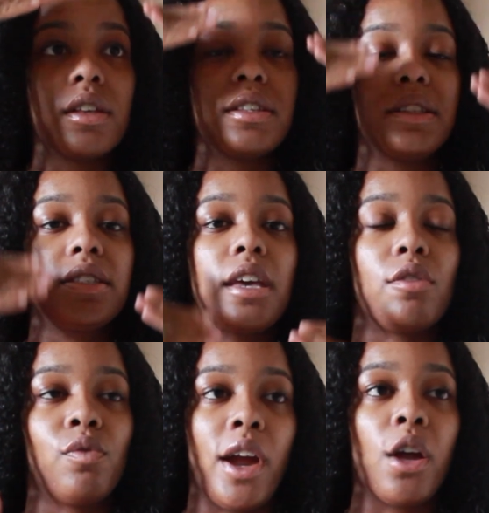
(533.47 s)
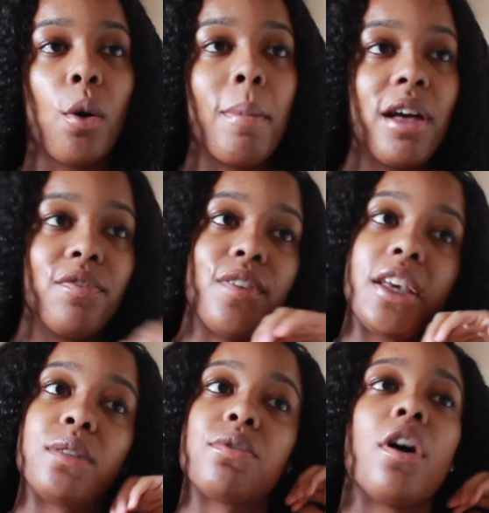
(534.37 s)
sit right on my
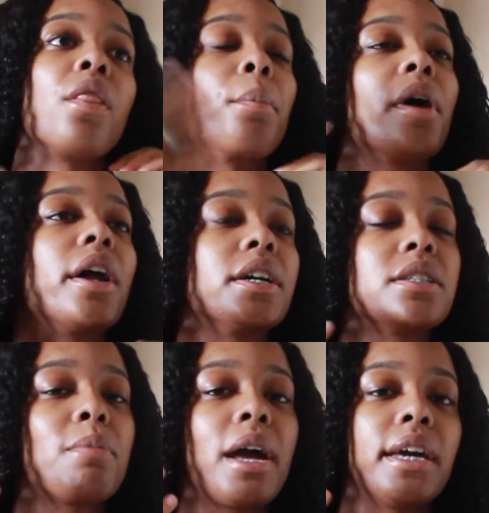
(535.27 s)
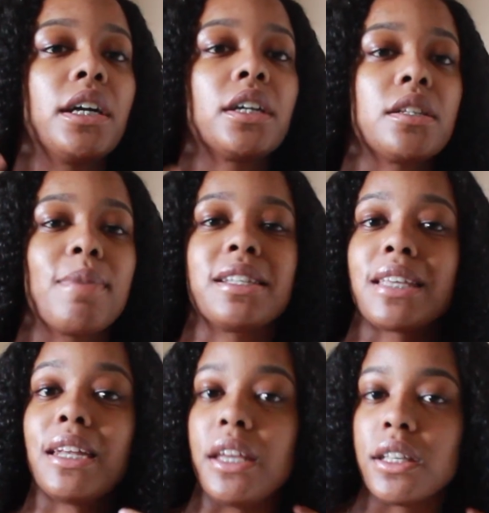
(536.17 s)
face with all the product in my hair, because my
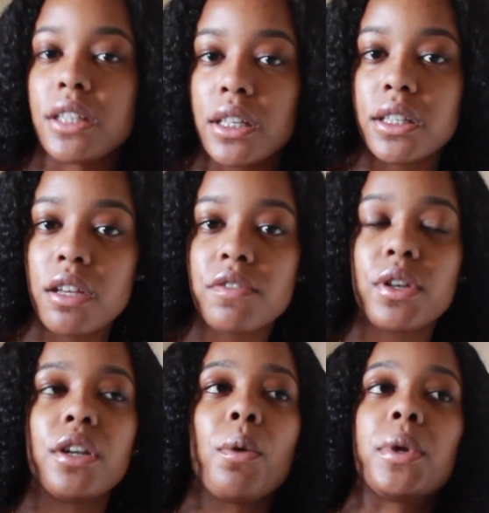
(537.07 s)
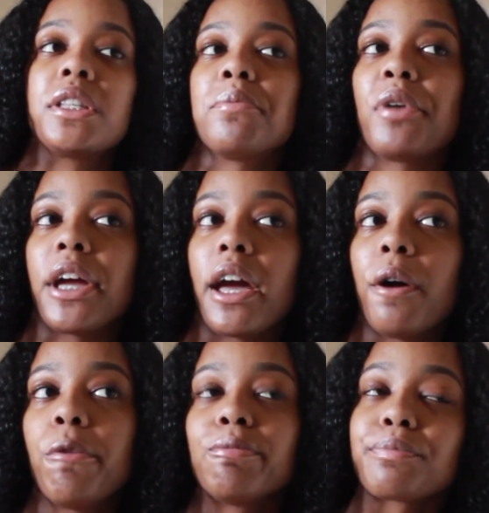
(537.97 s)
skin is sensitive, so I don't want it to break
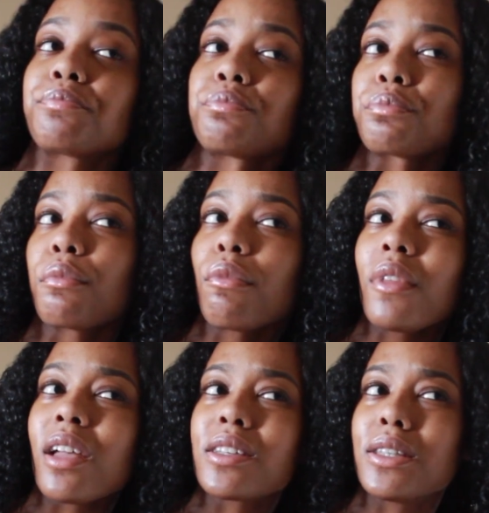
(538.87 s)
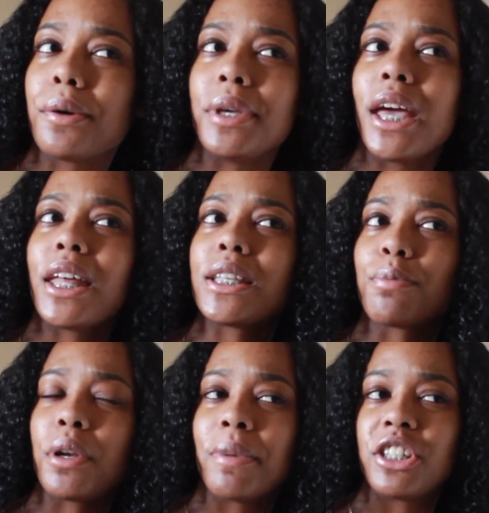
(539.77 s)
out. So yeah, that's
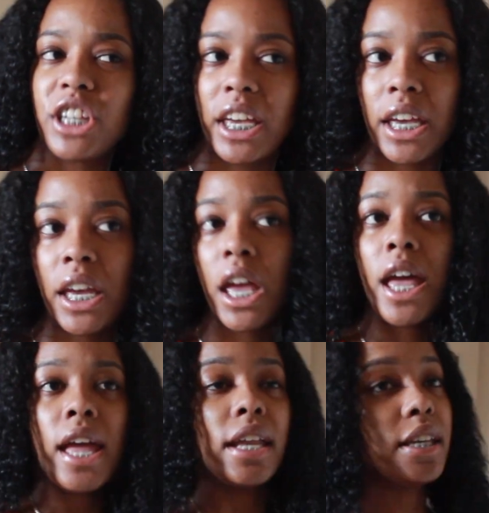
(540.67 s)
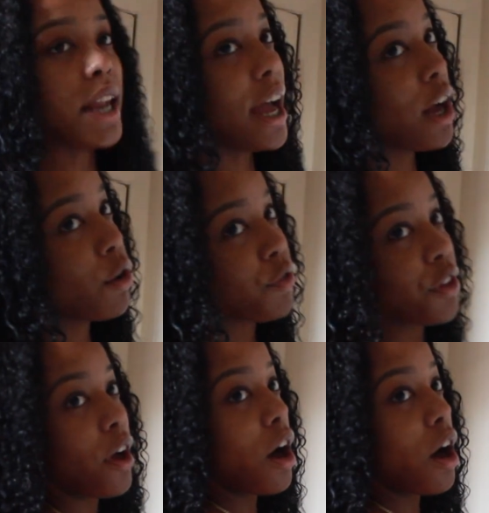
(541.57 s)
pretty much it. Now for the